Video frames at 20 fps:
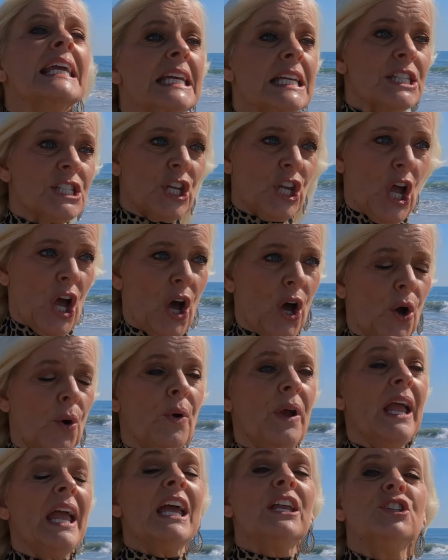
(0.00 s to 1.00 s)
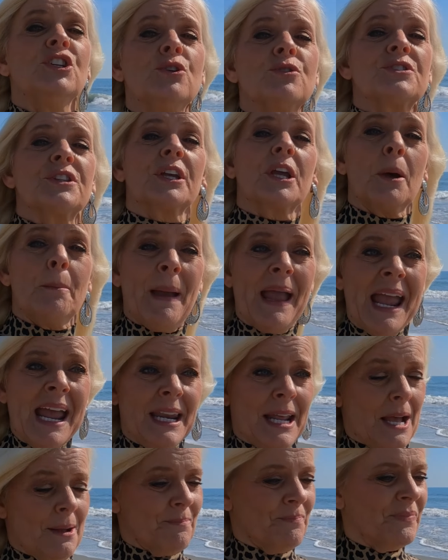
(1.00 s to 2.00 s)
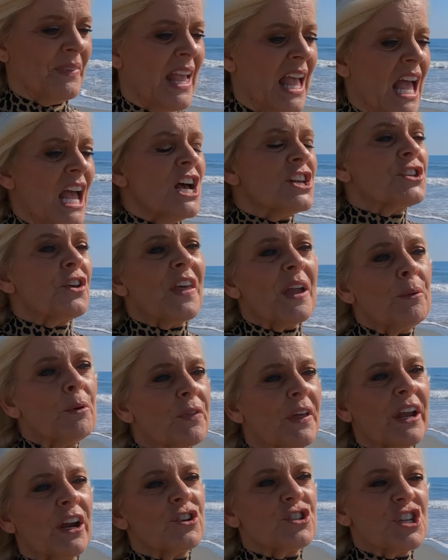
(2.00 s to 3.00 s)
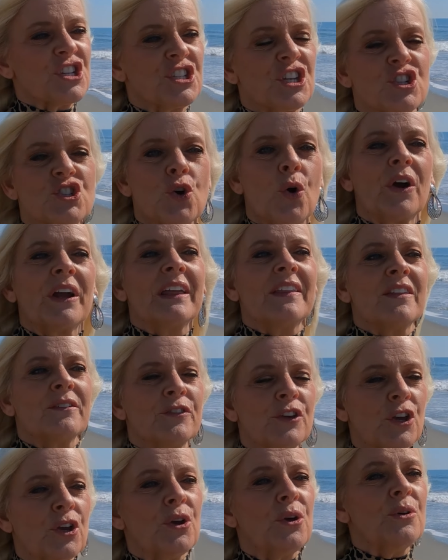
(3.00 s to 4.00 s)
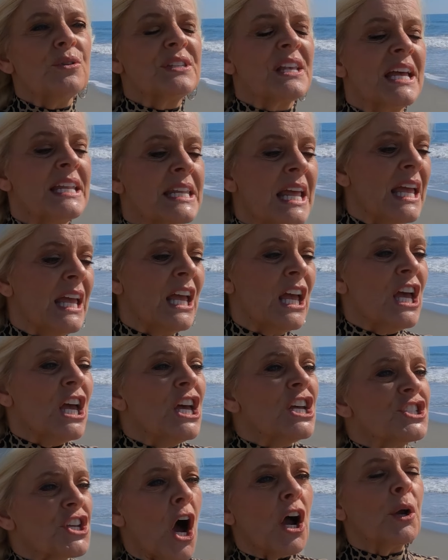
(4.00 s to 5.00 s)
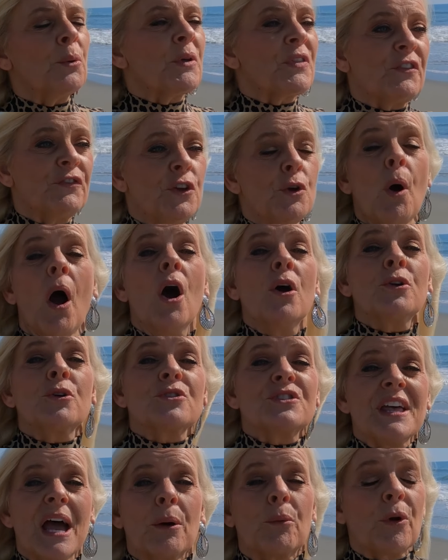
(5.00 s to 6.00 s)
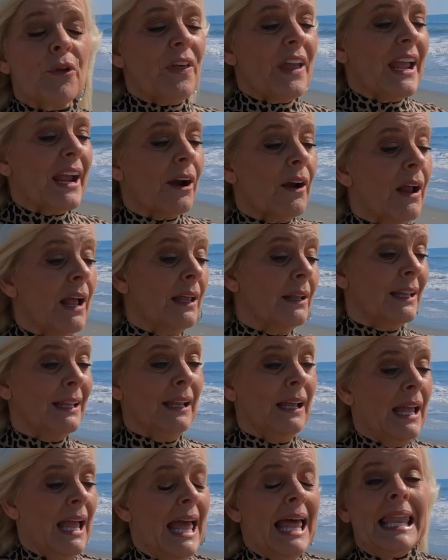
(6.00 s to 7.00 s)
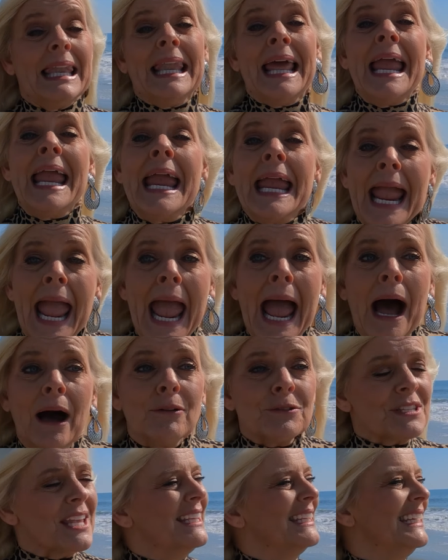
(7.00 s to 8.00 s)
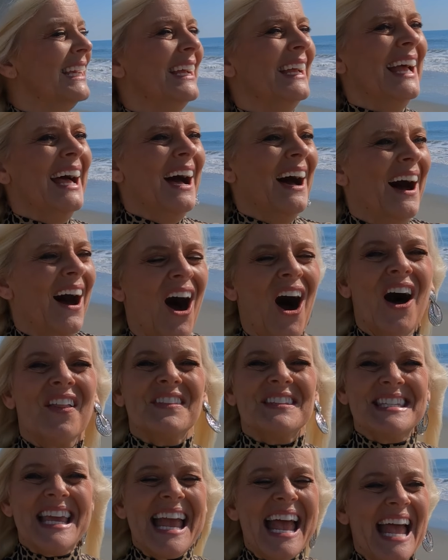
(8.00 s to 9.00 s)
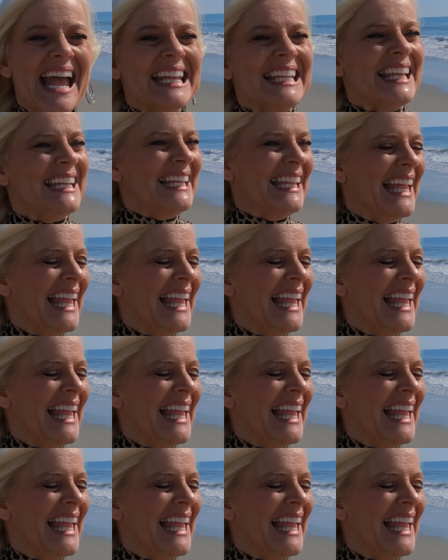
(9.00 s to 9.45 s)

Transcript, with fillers: get to go and use the cabana. So they were there just enjoying the views and talking with a few owners that were there laying out on the deck